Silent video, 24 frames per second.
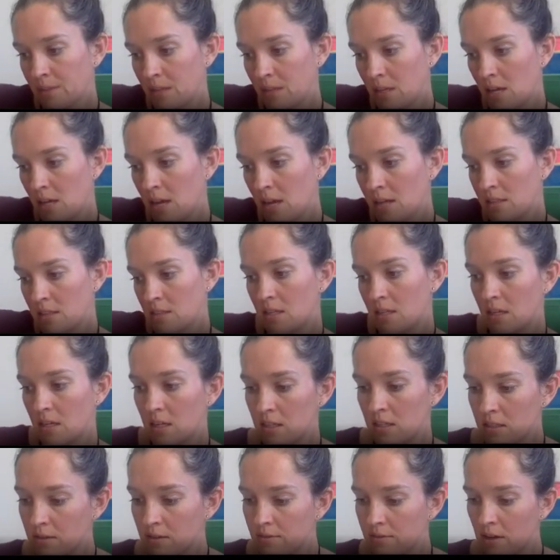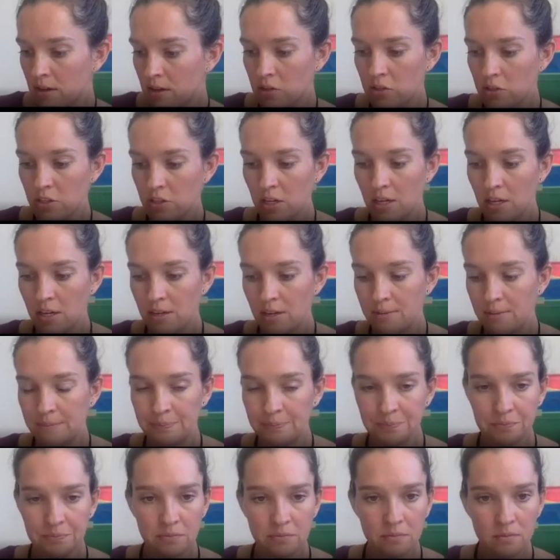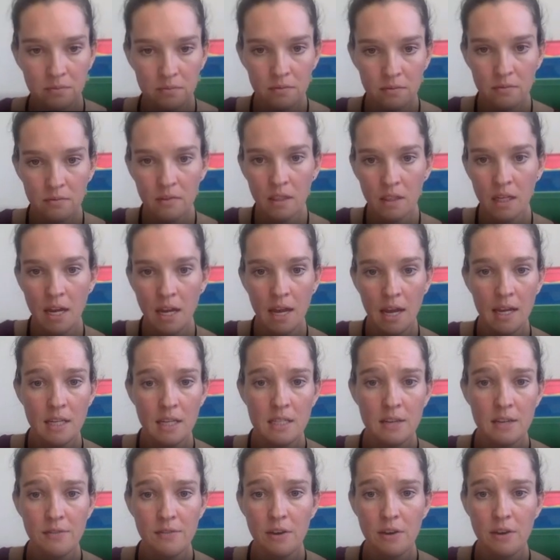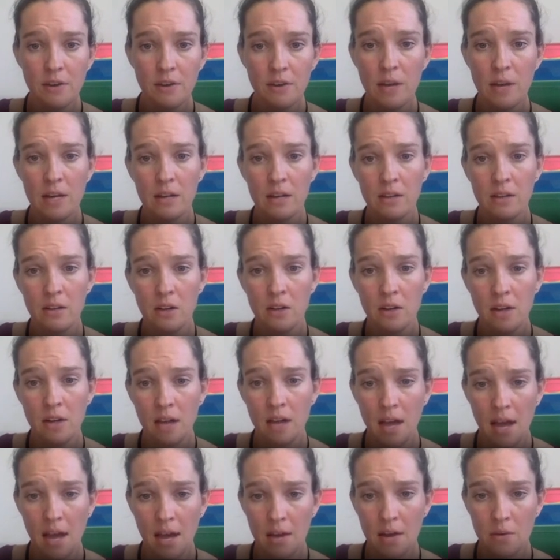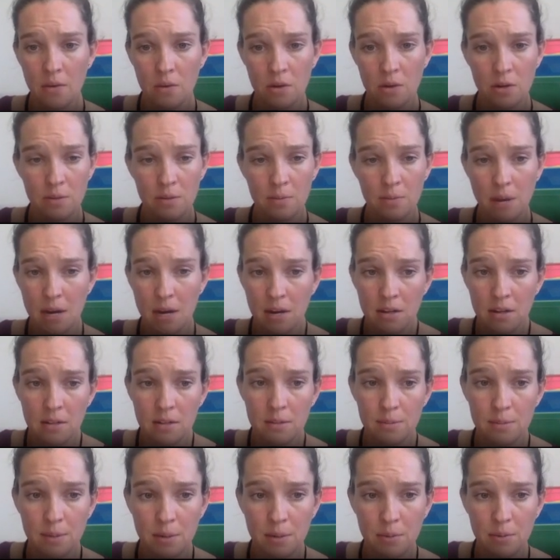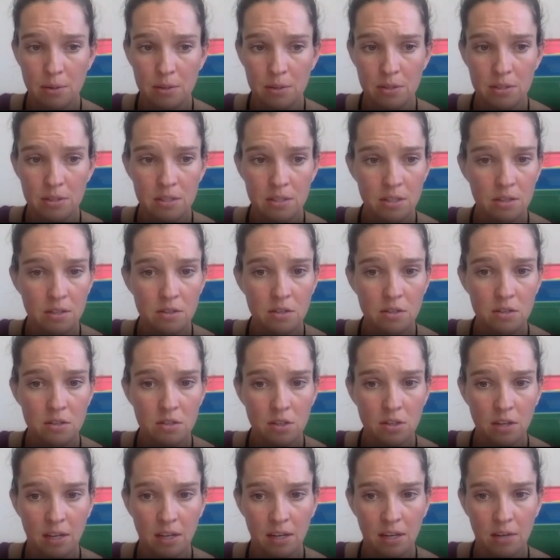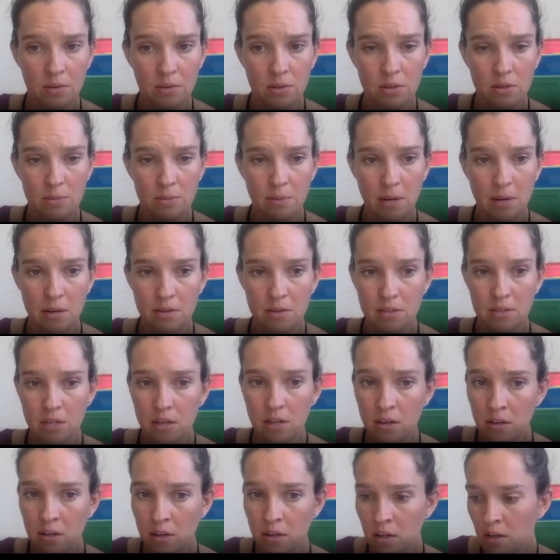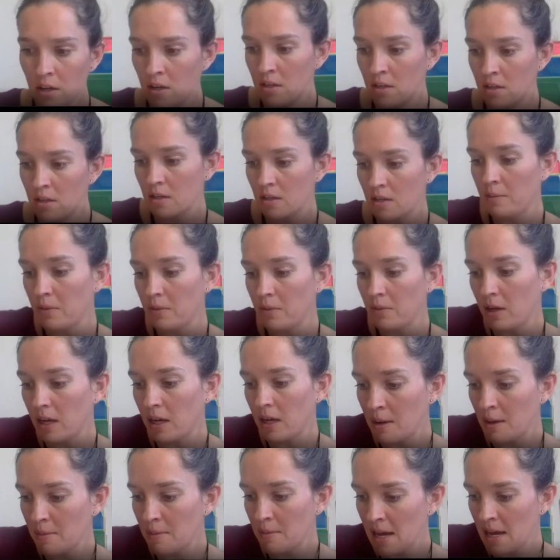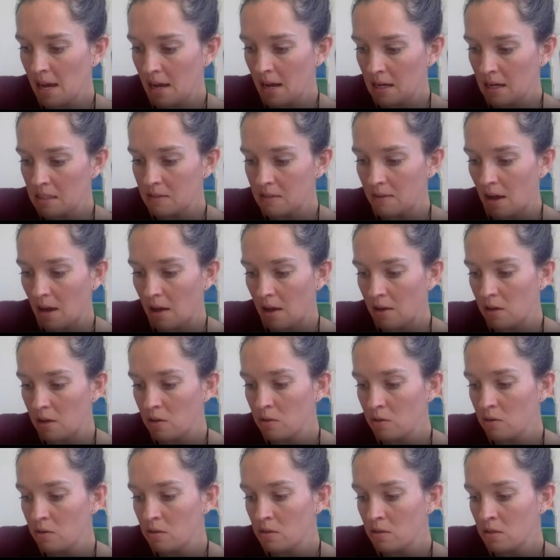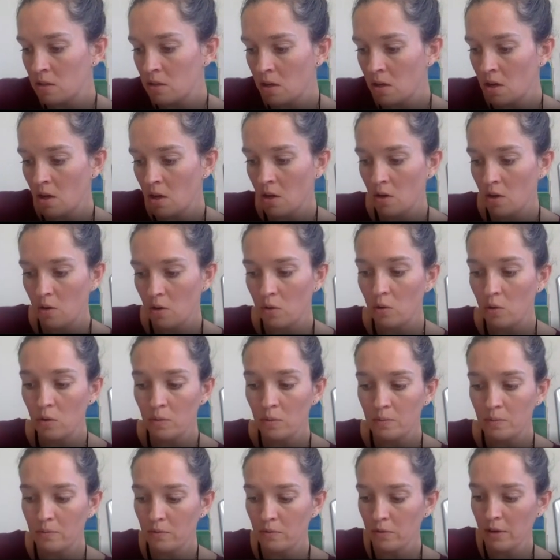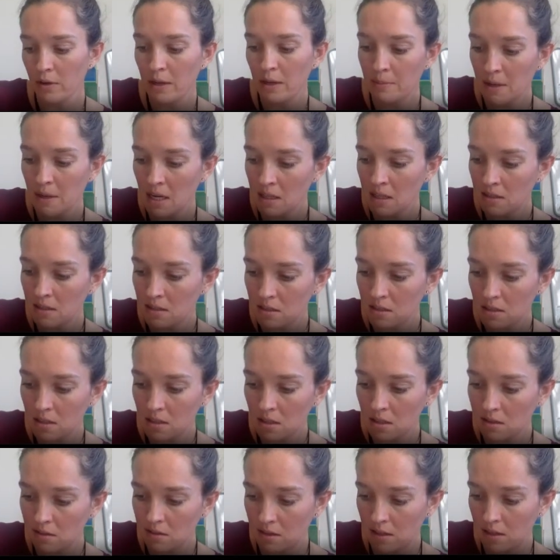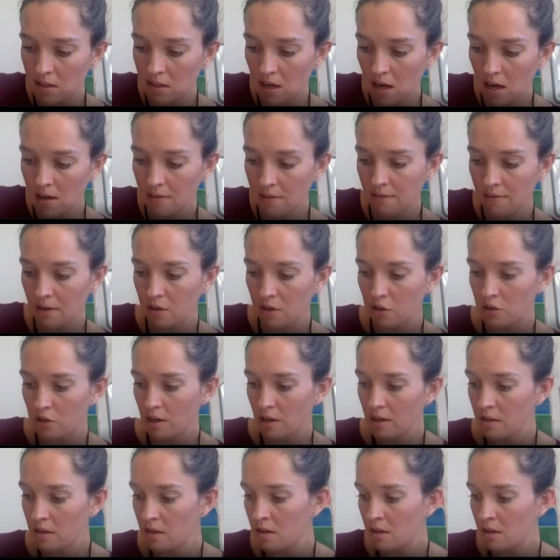Yes, it is a function. Okay, different way to look at ordered pairs, but we're still just looking at ordered pairs here. So I'm looking at my x values. Oh, repeats, not a function.